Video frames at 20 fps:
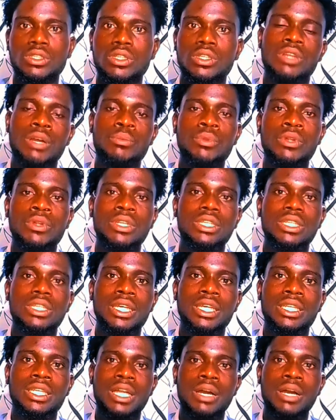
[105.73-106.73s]
You can promote
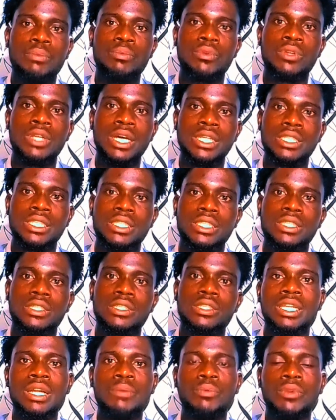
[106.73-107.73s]
digital products.
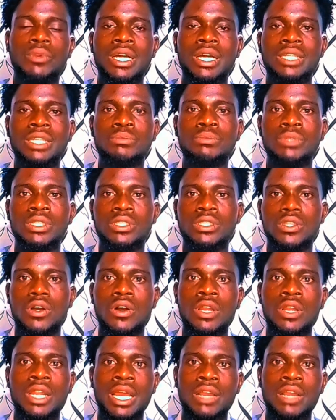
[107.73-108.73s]
Digital products means
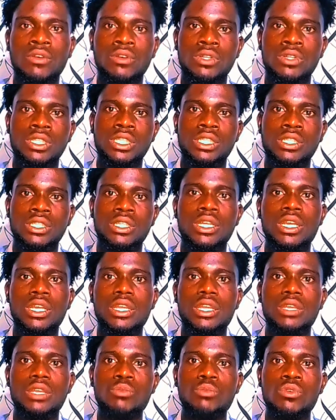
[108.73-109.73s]
online
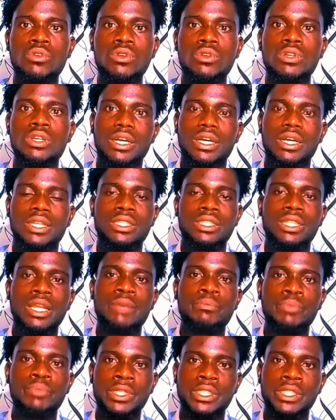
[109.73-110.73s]
courses, ebook, and
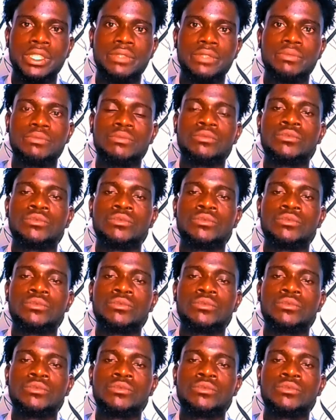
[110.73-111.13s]
template.